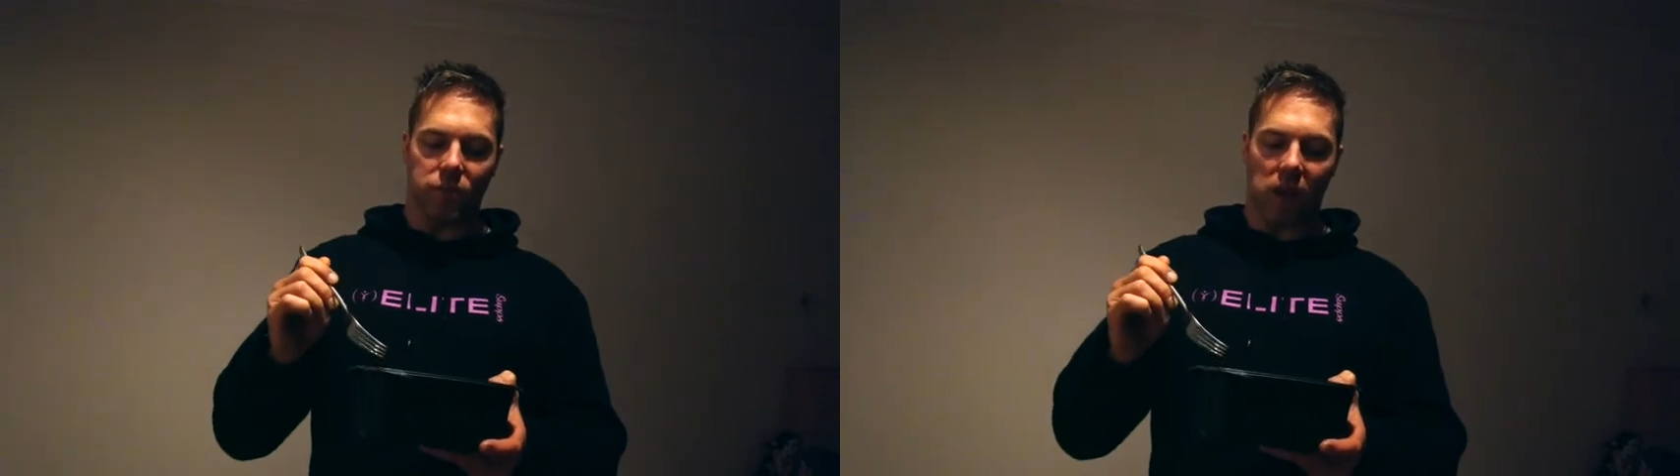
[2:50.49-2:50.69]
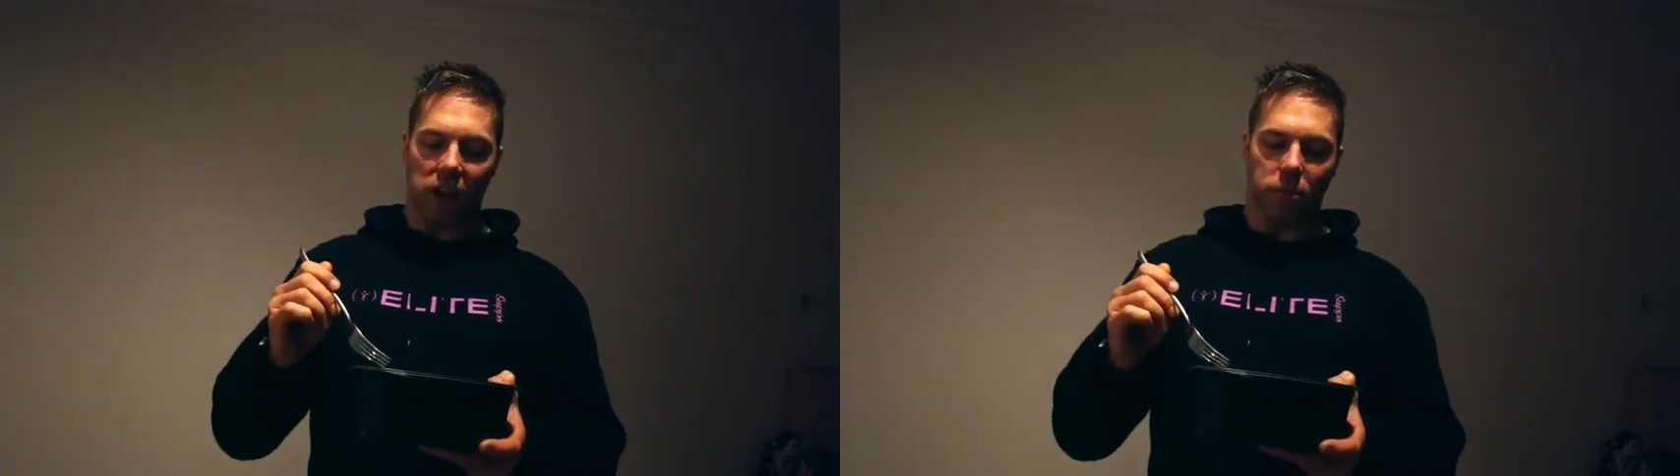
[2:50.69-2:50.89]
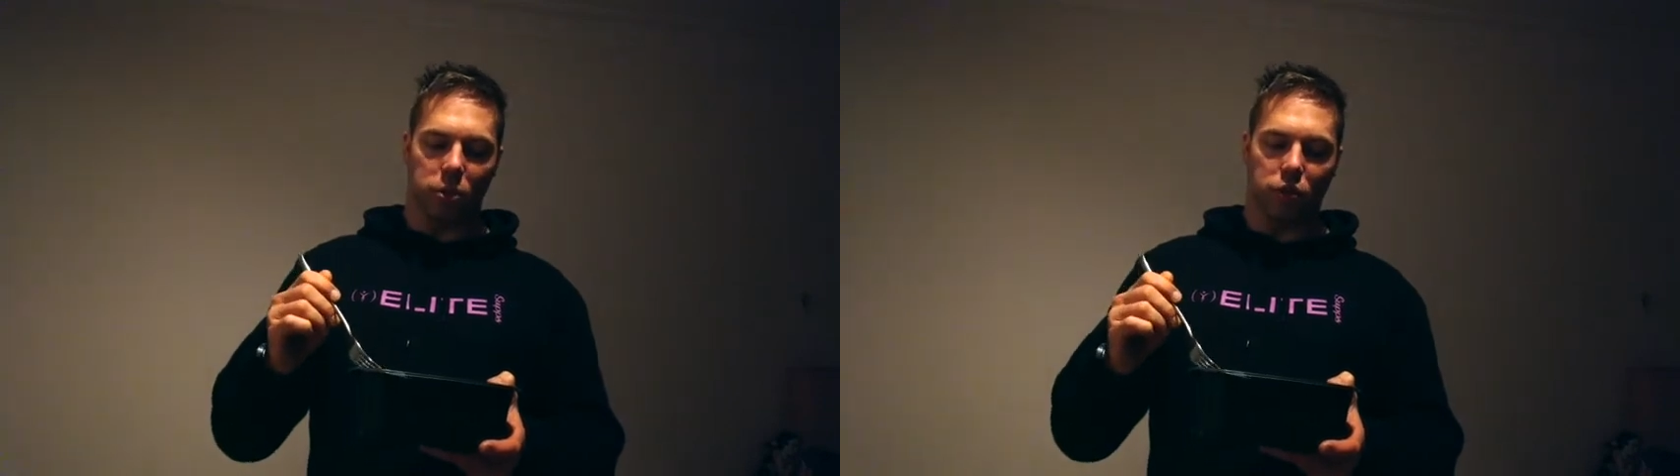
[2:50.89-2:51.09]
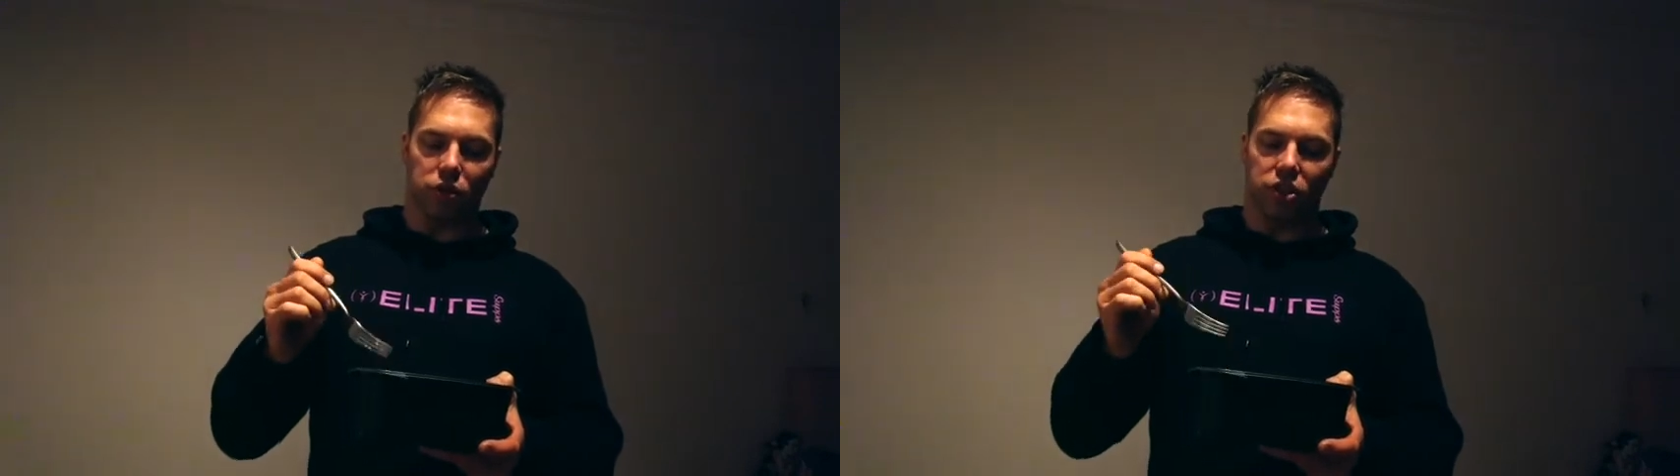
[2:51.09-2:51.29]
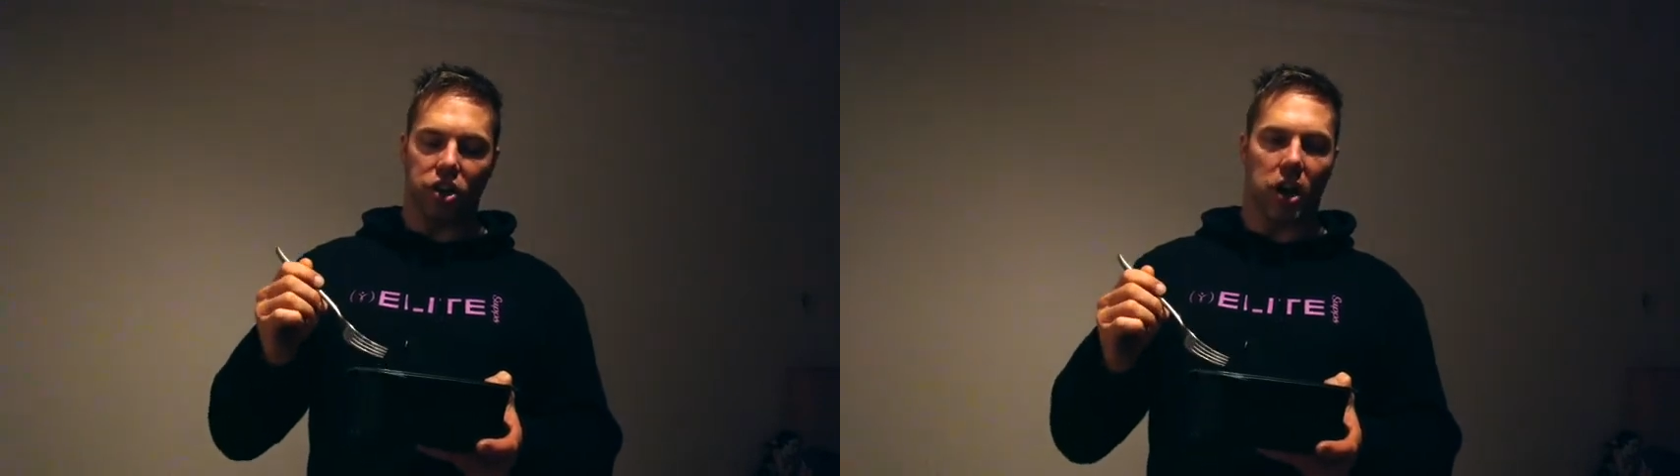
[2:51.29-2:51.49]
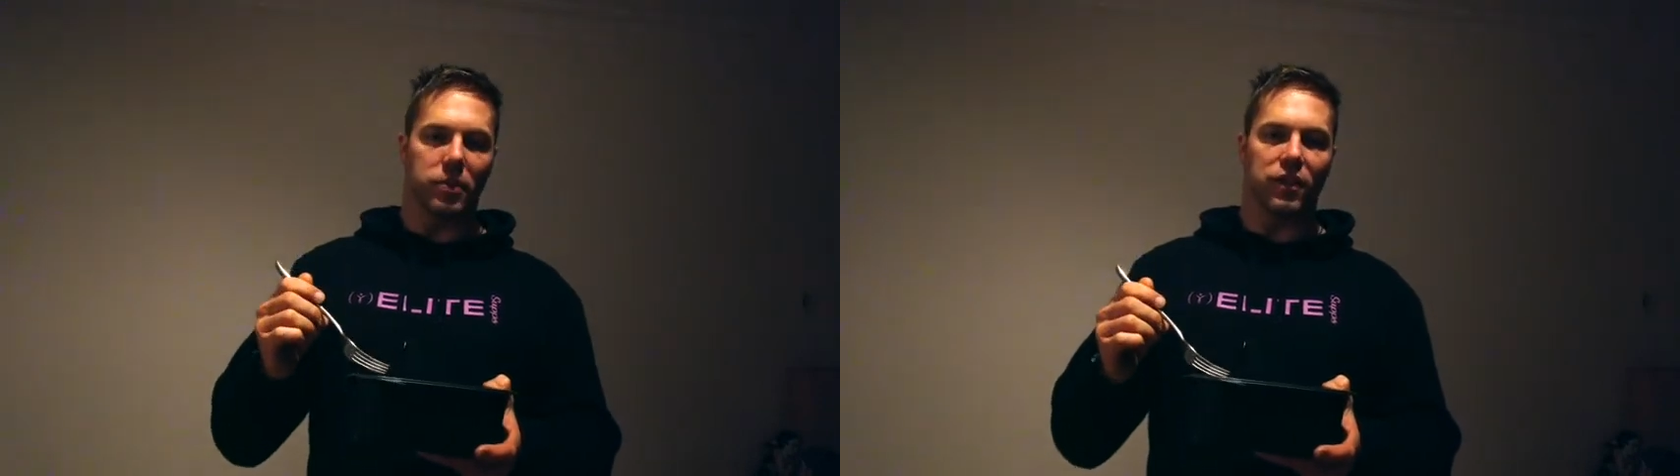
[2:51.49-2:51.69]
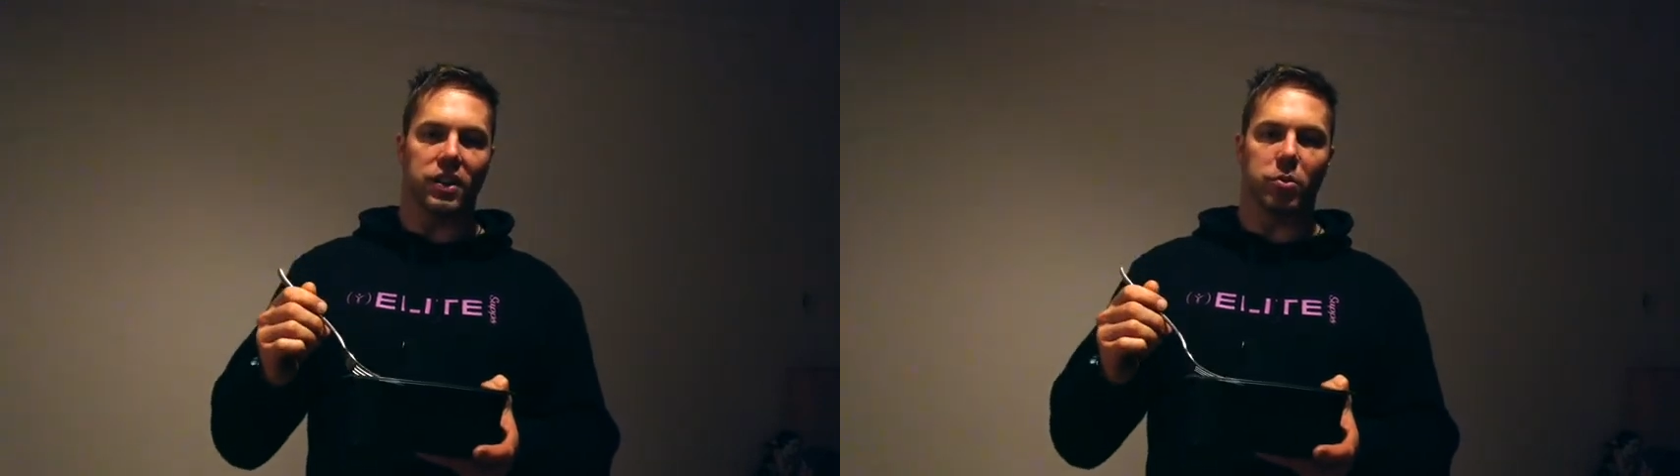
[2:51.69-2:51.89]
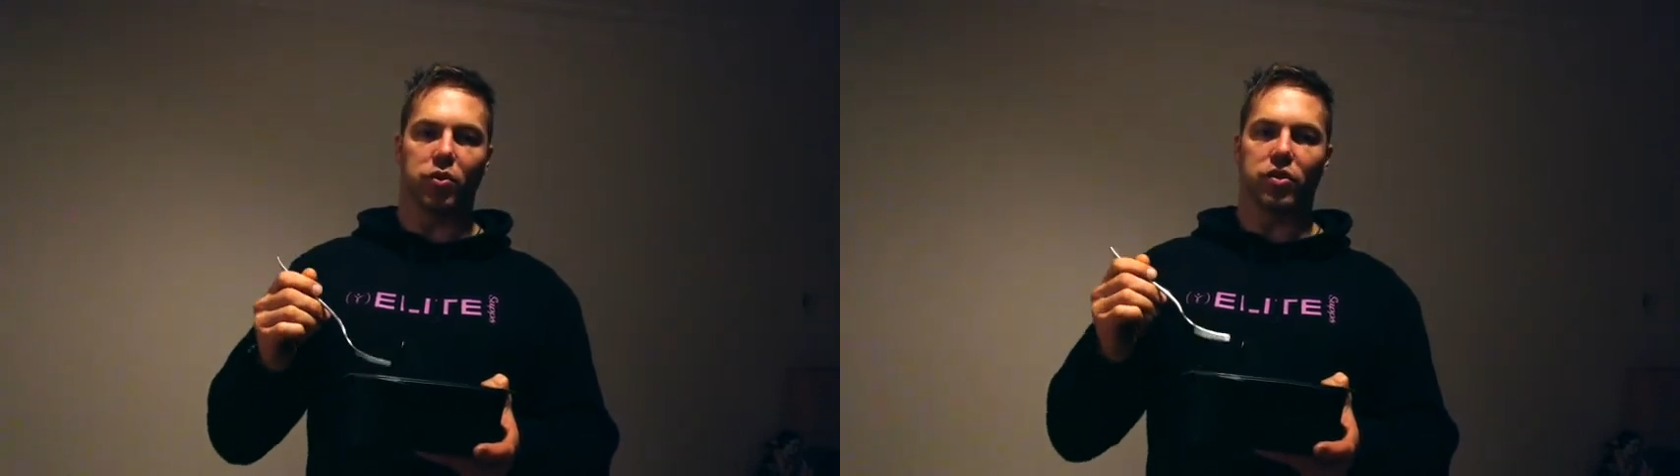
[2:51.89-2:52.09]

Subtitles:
animal, the type of animal,